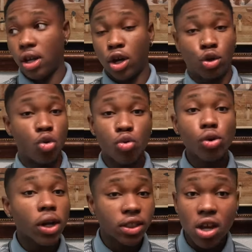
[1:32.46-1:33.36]
a
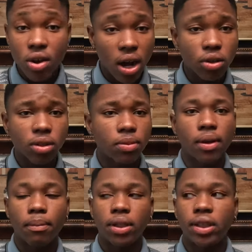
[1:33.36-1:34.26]
guru could tell you how to do
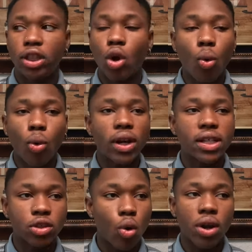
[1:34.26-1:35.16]
something, but no one
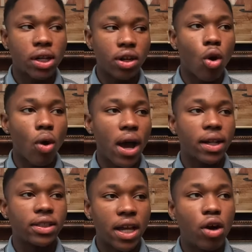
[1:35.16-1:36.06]
is going to know how
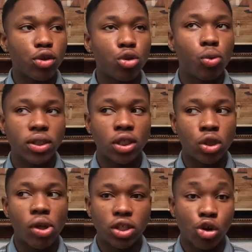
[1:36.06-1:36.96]
to tell you what to
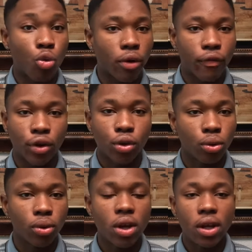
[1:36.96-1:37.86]
do that's gonna work for
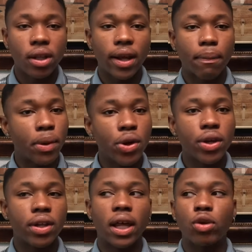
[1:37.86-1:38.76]
you. Like,
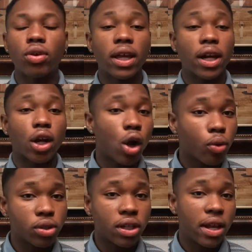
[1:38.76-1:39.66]
period. Like, you can get a
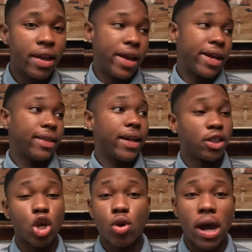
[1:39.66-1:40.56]
coach and they can
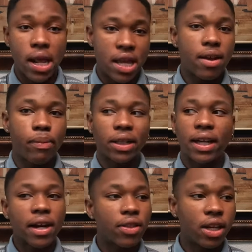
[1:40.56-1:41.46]
tell you how to eat, but at
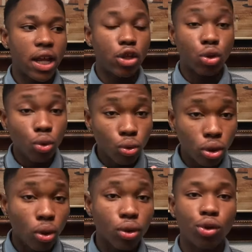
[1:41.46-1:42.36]
the end of the day, you
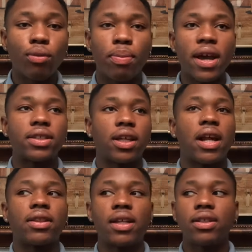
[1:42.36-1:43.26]
know you best.
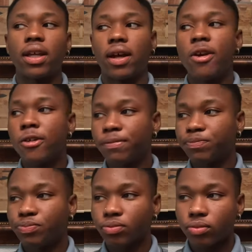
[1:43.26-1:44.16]
And I think that
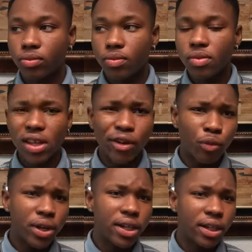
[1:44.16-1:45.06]
if
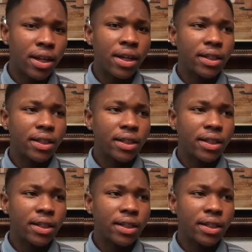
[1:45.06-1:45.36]
we